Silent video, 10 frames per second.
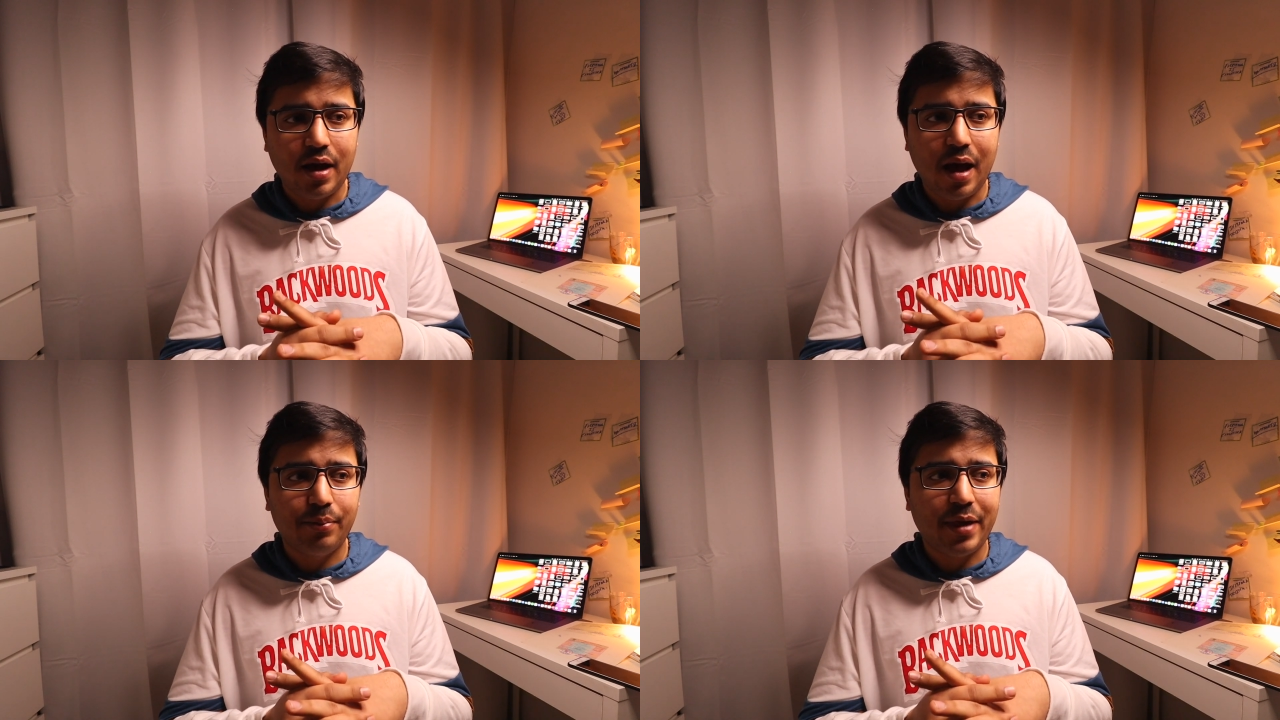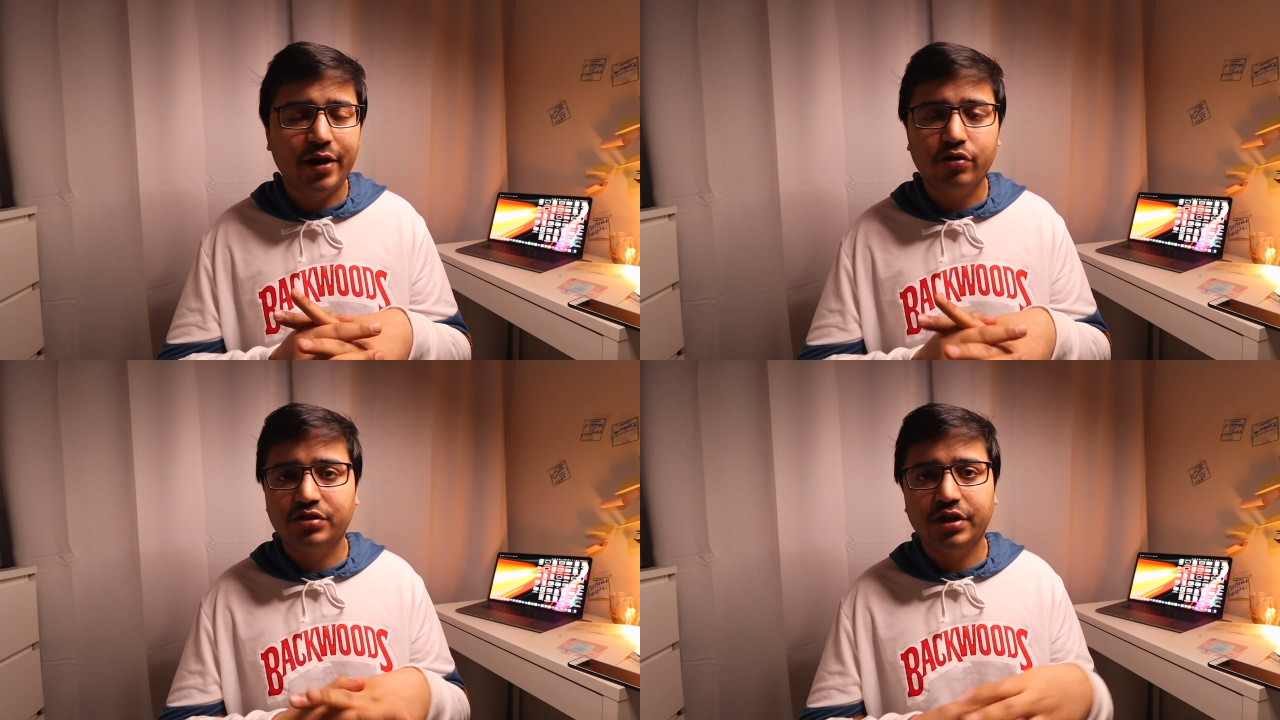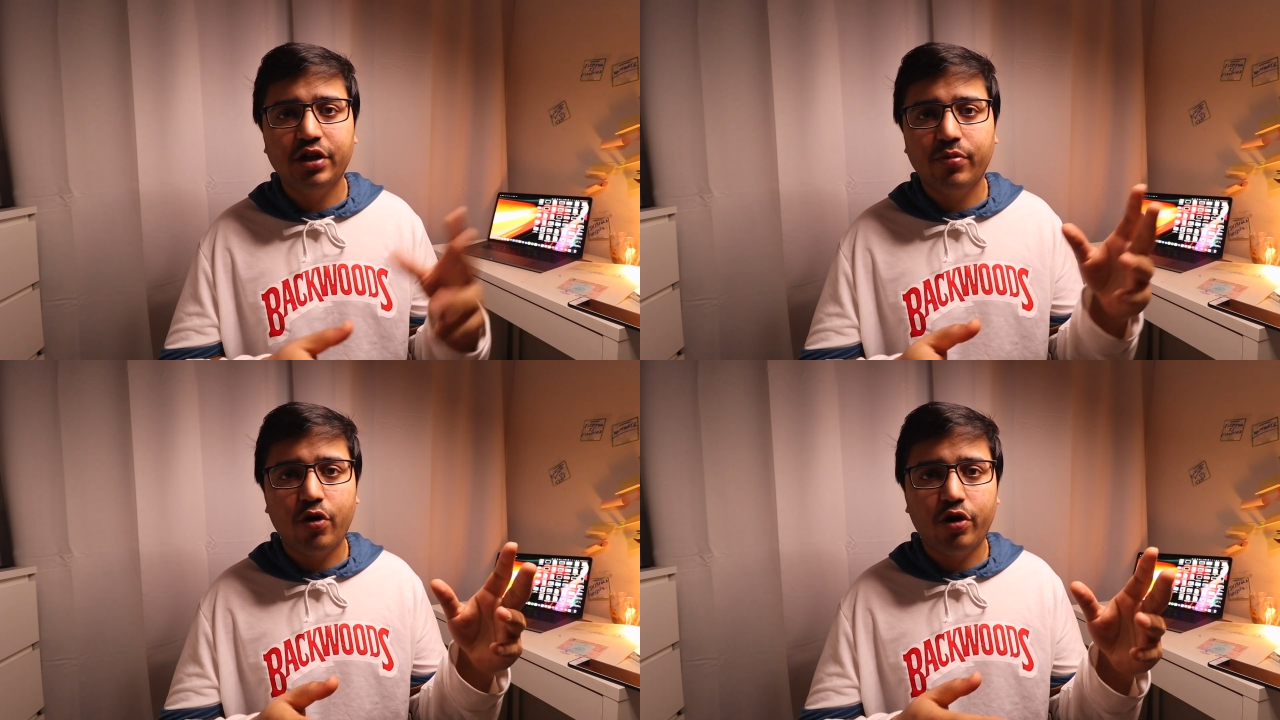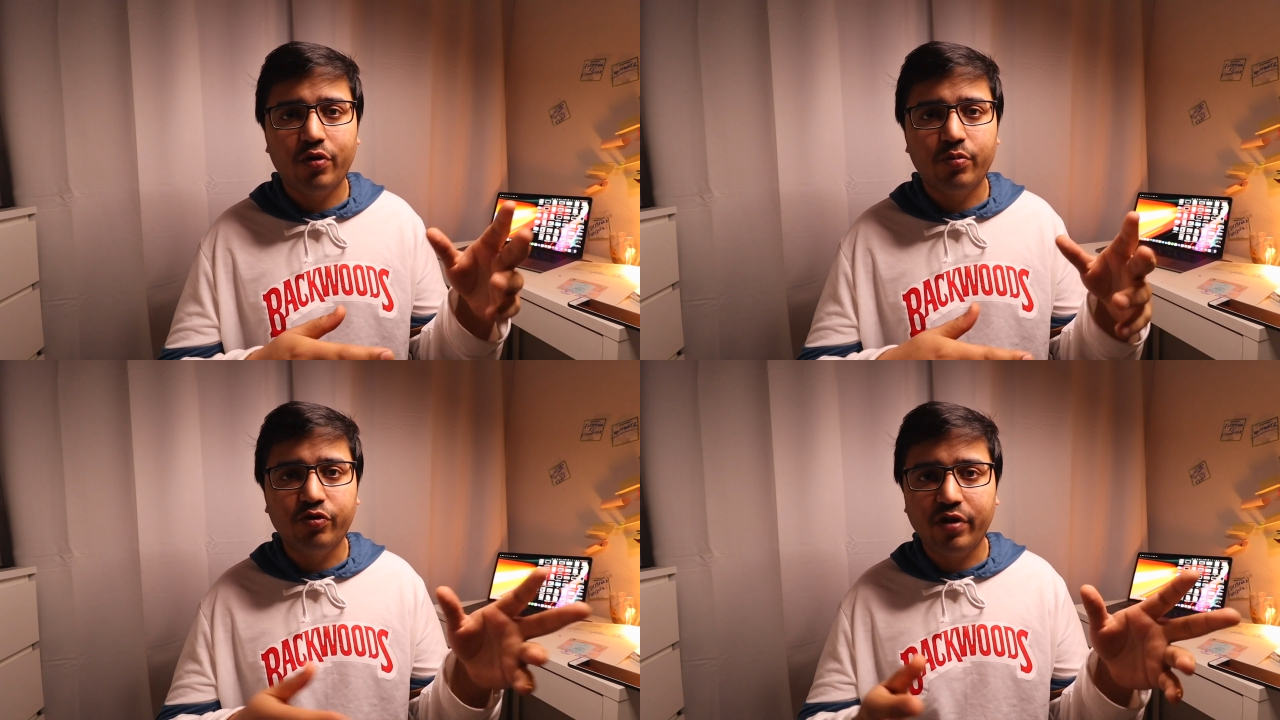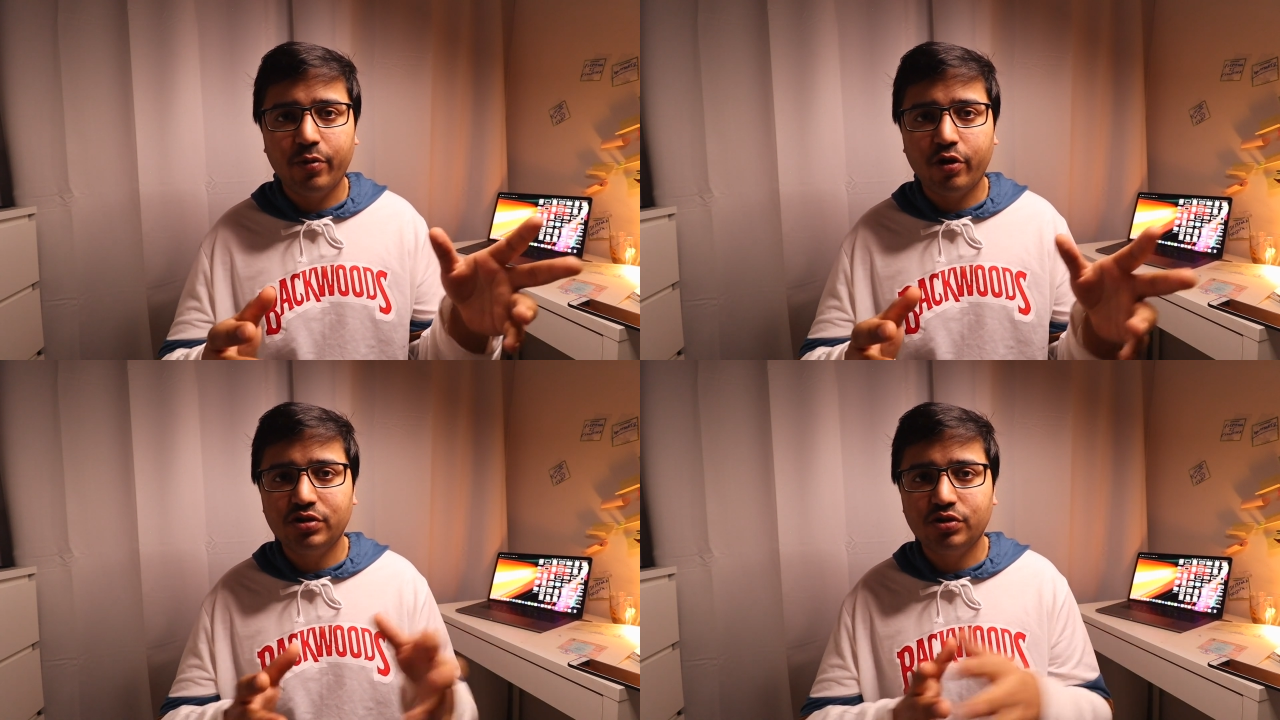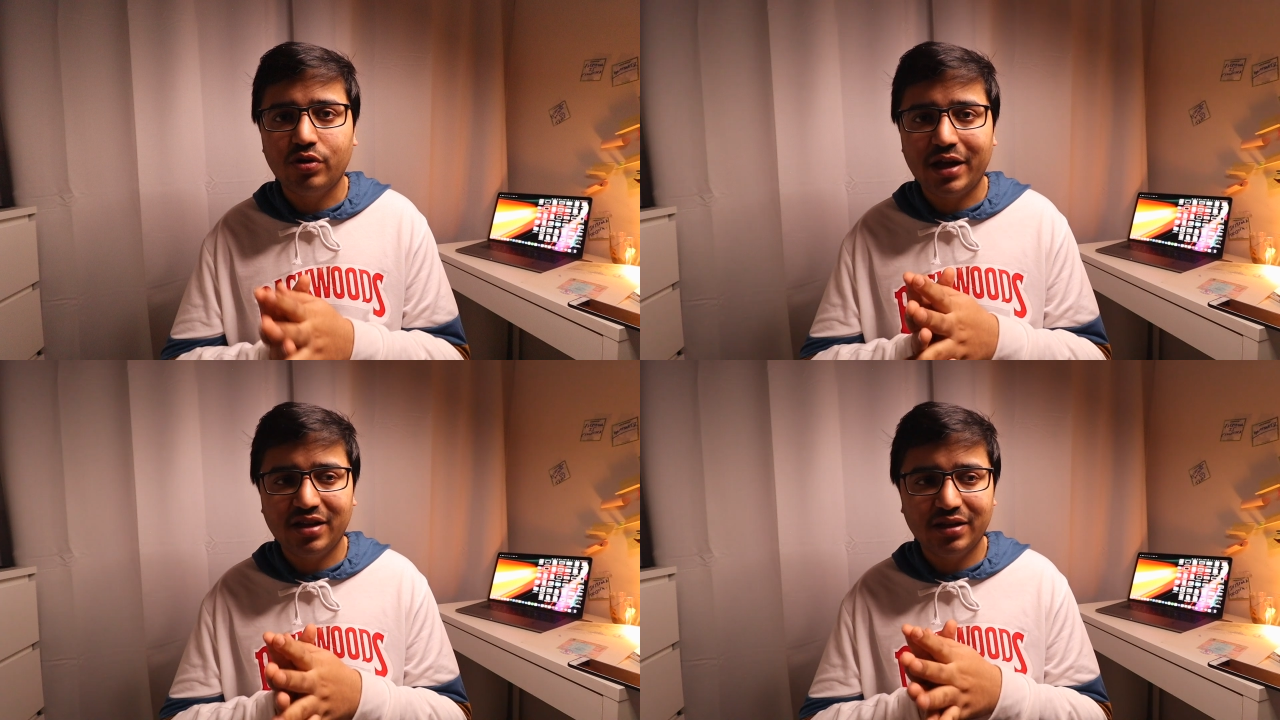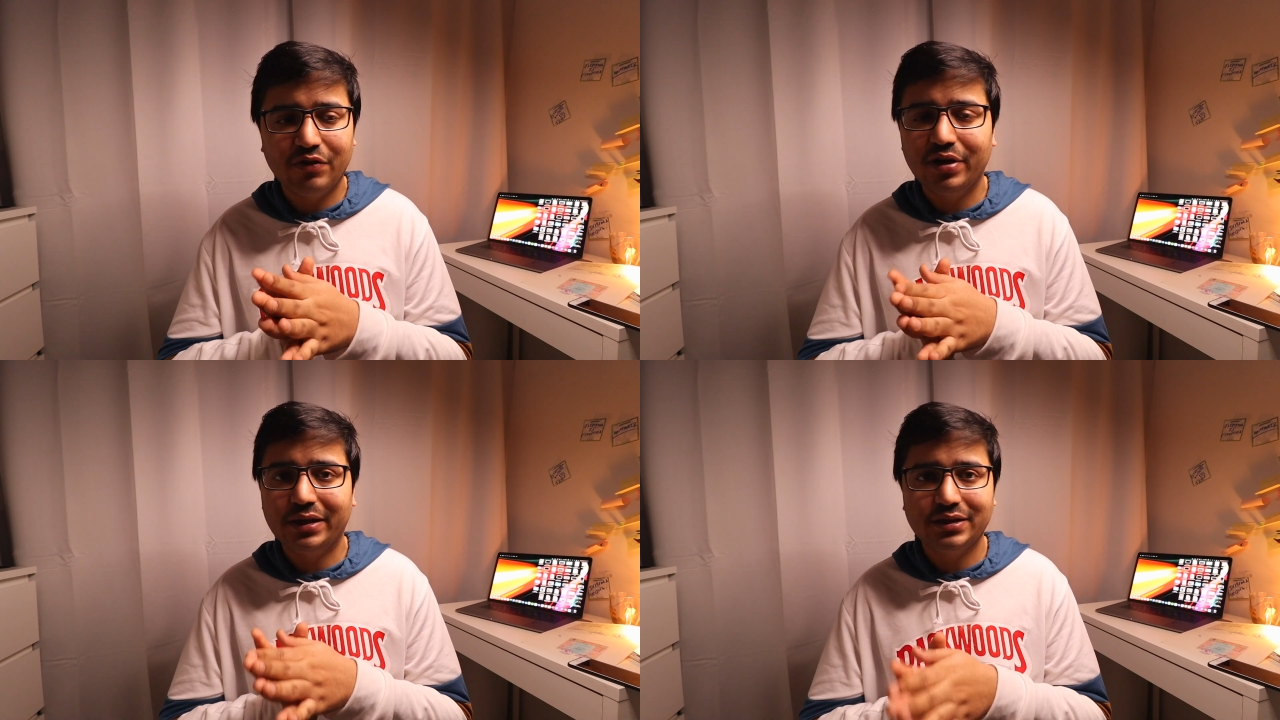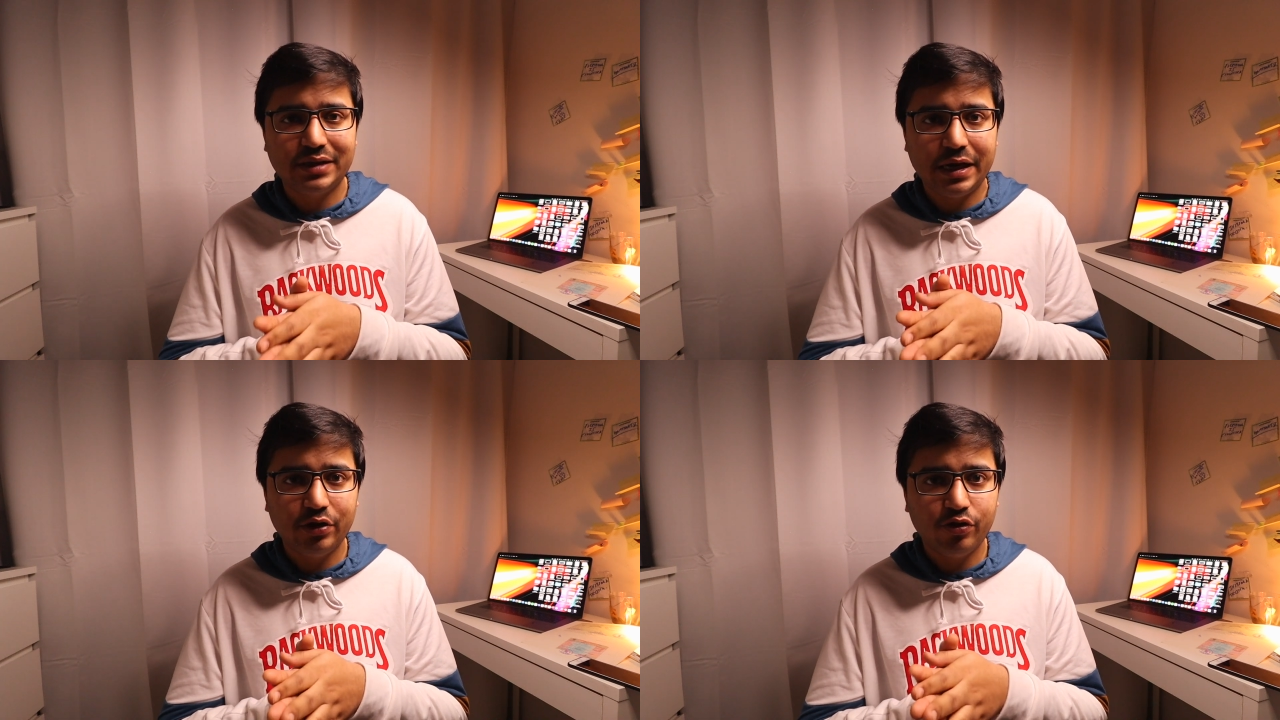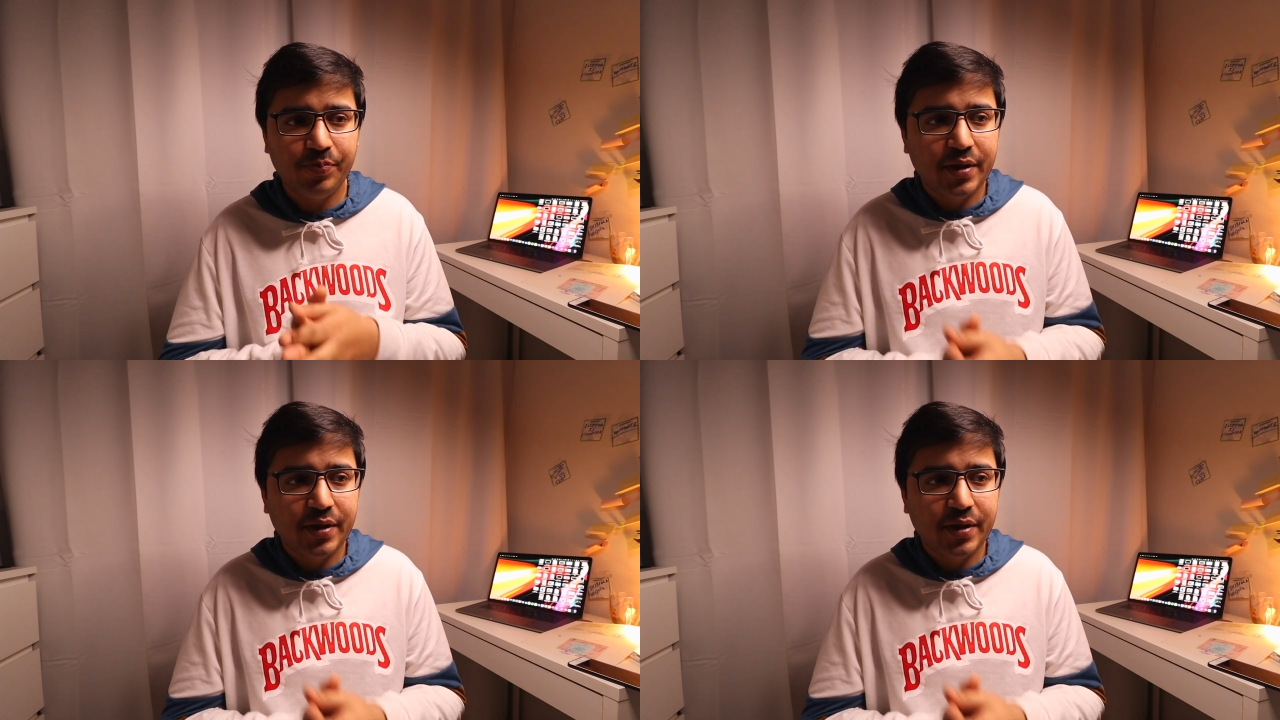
I'm planning to study abroad or move abroad. So I think they will understand you,